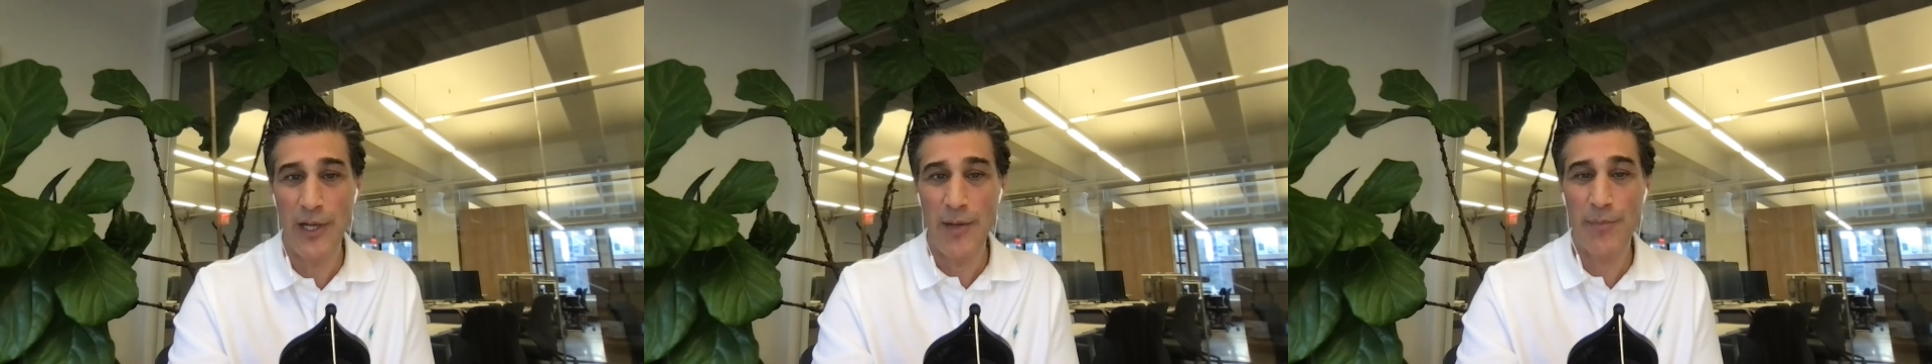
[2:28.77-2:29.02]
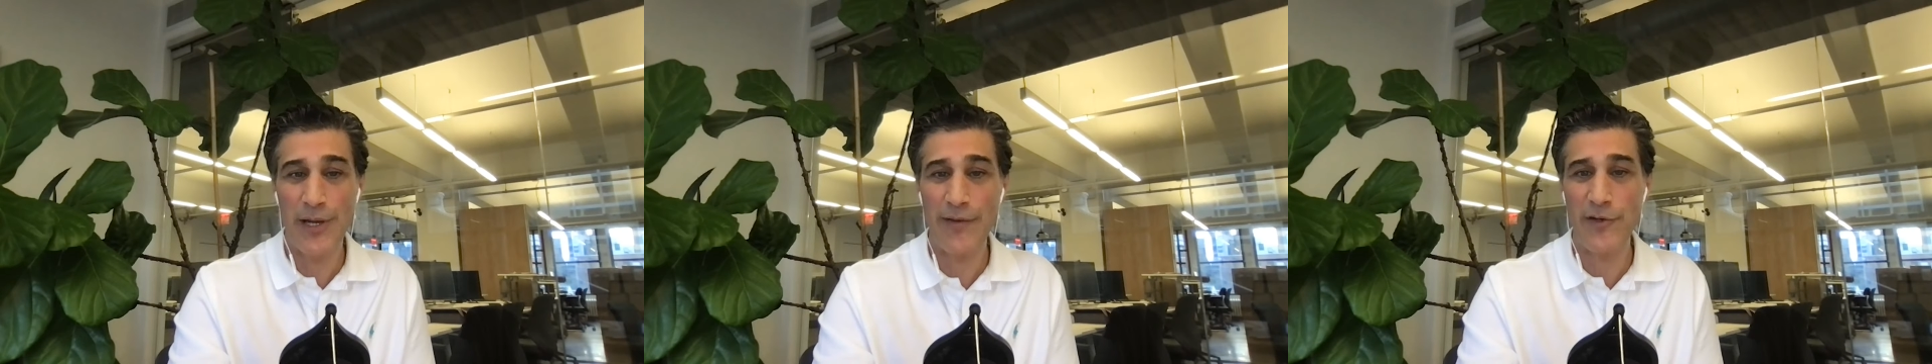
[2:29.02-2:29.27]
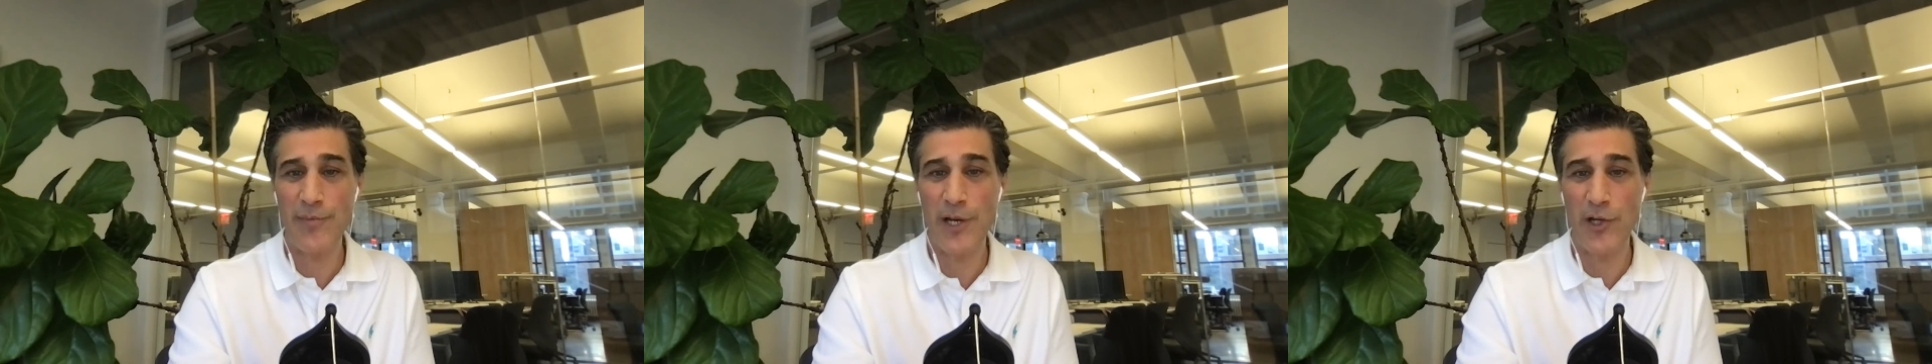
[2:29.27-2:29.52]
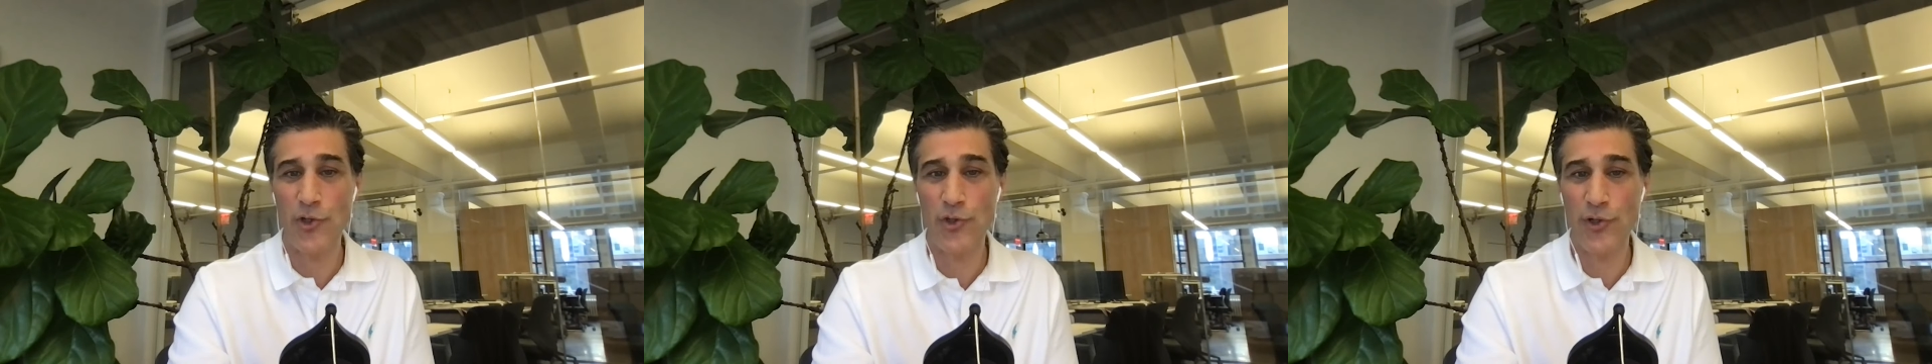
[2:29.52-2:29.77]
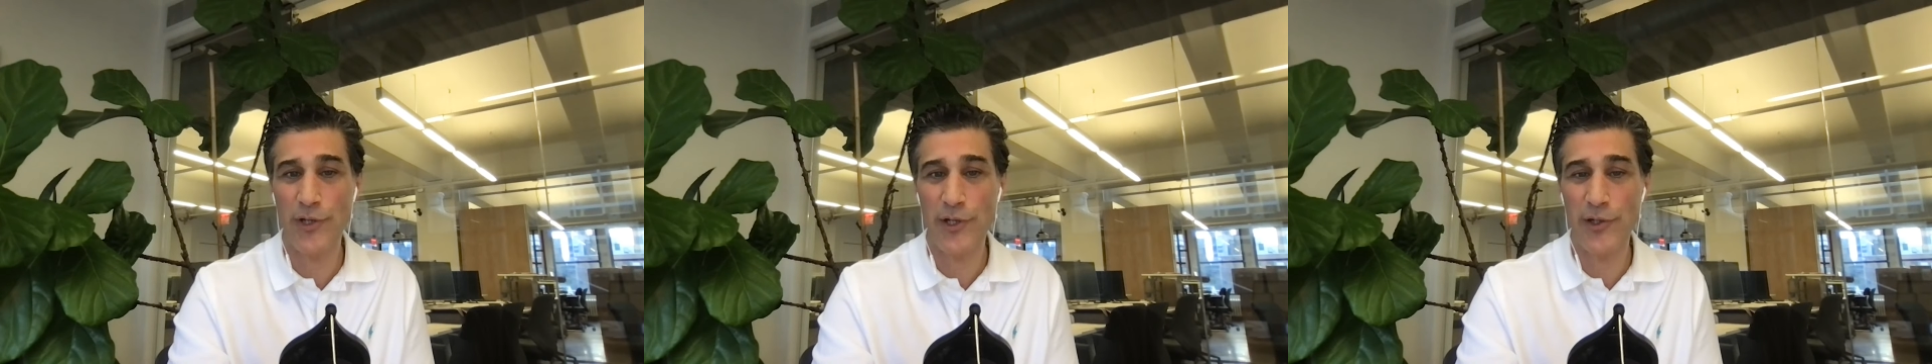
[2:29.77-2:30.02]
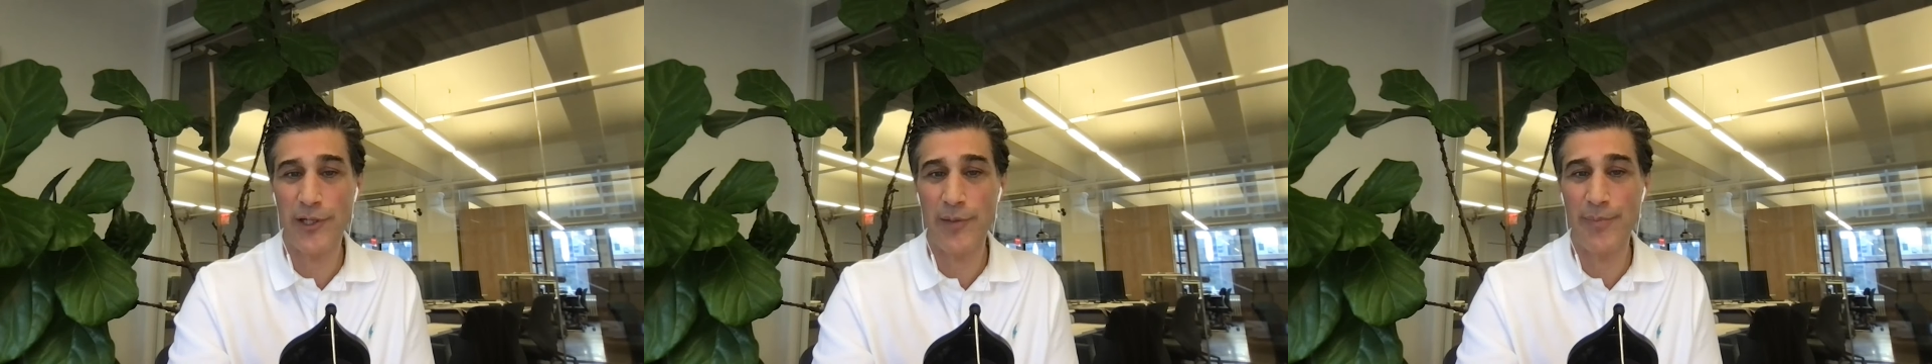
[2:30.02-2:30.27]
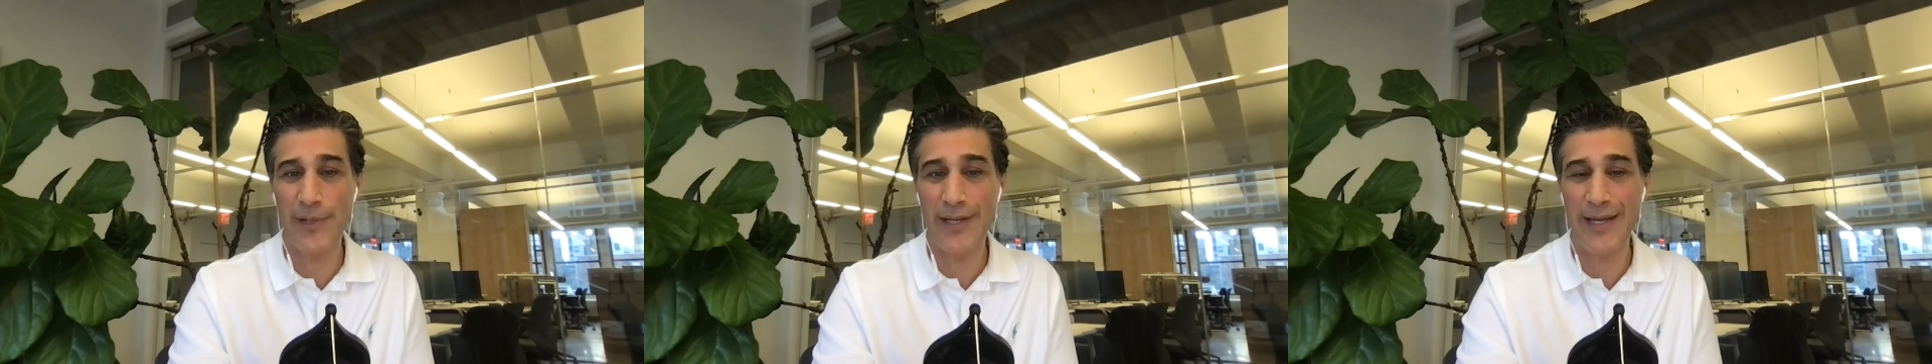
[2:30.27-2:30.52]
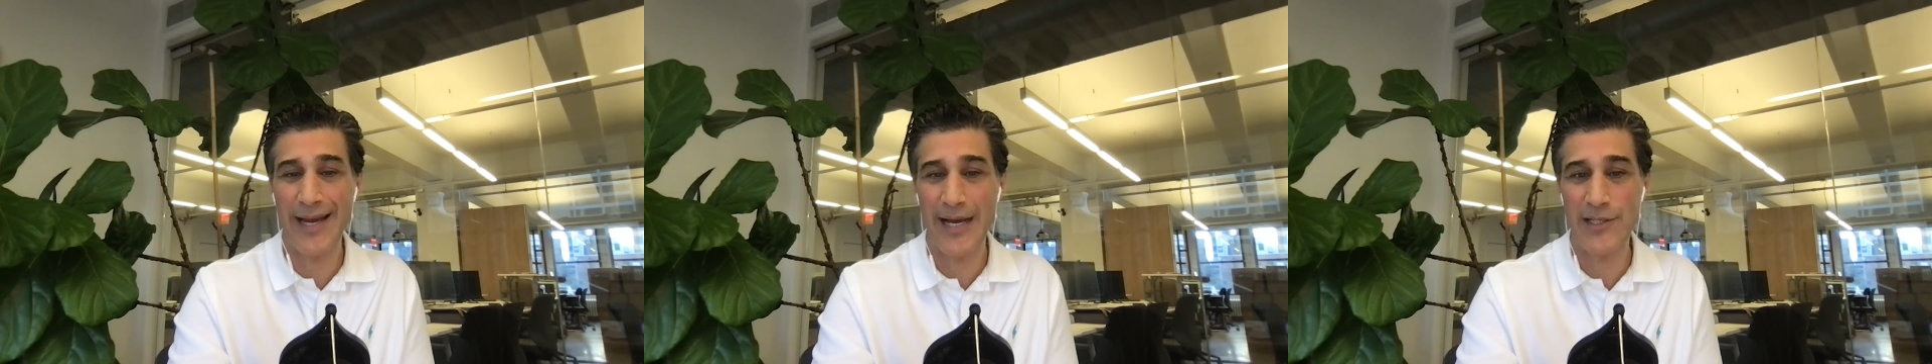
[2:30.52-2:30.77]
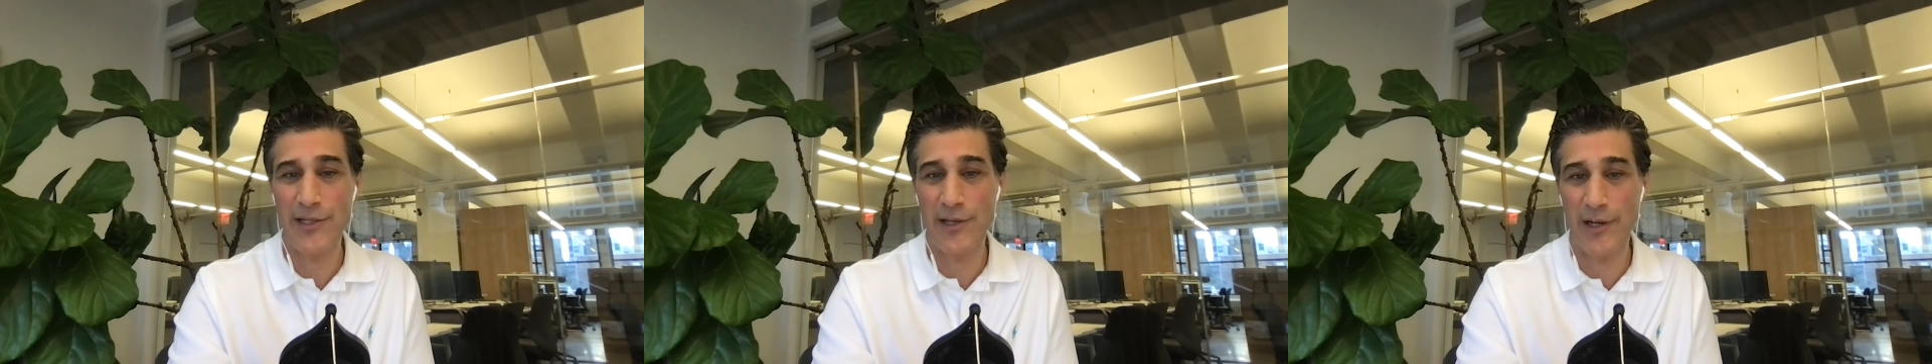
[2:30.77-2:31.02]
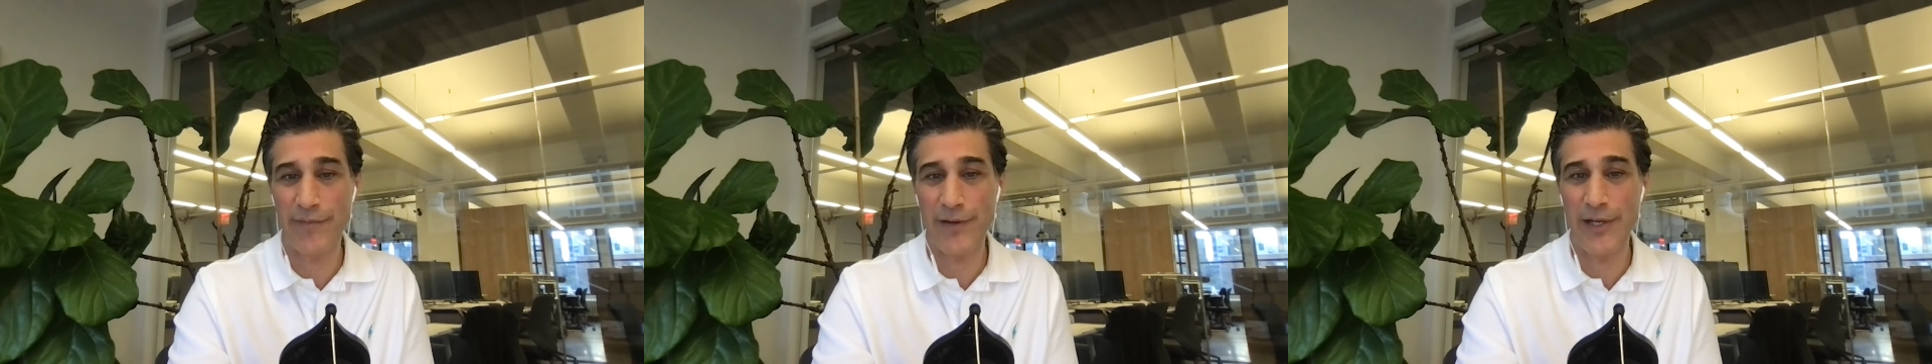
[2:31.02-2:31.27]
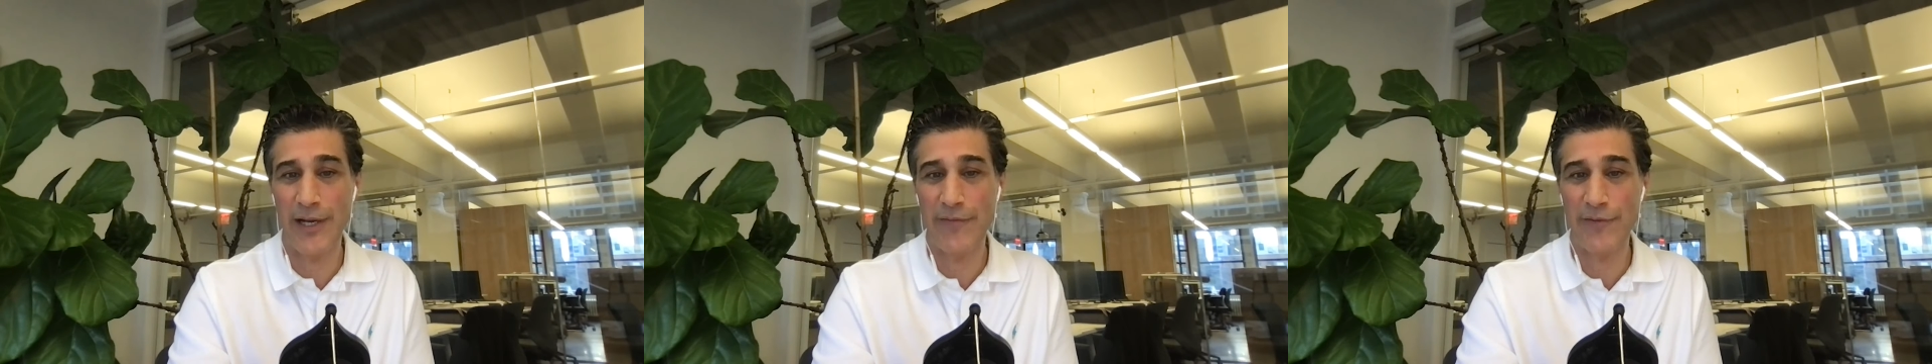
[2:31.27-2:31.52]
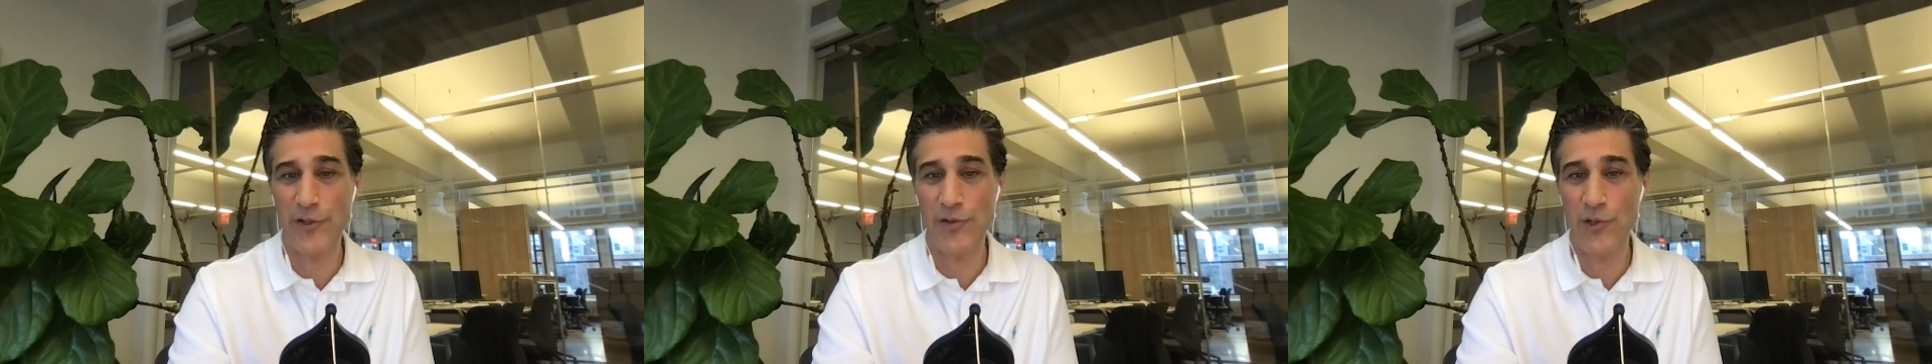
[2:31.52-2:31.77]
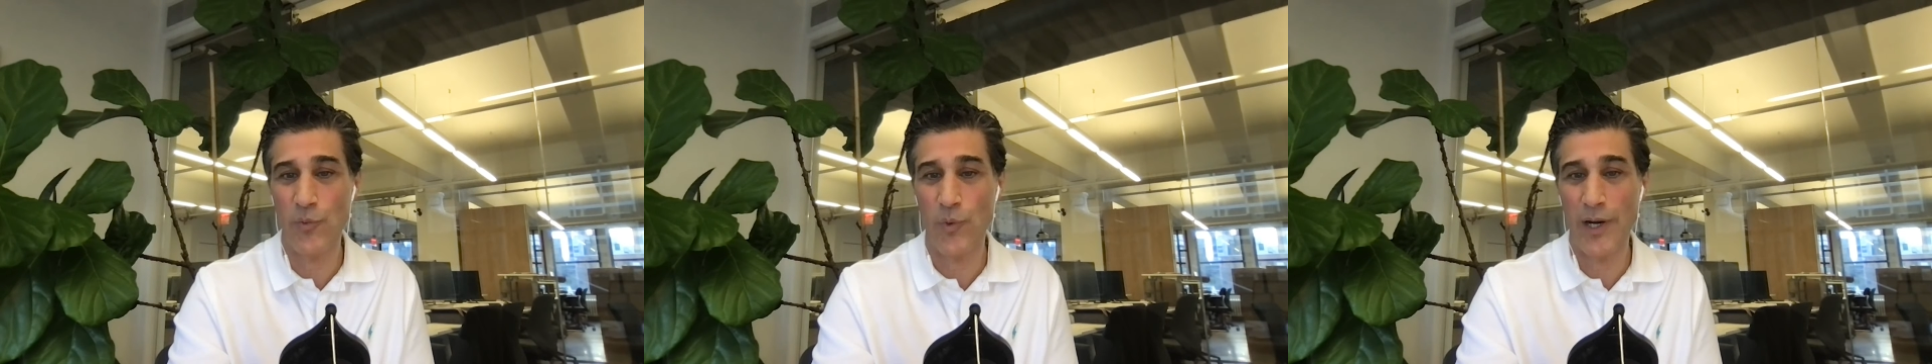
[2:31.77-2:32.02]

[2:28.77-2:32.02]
But you have to make sure that your company has enough, and you have to use it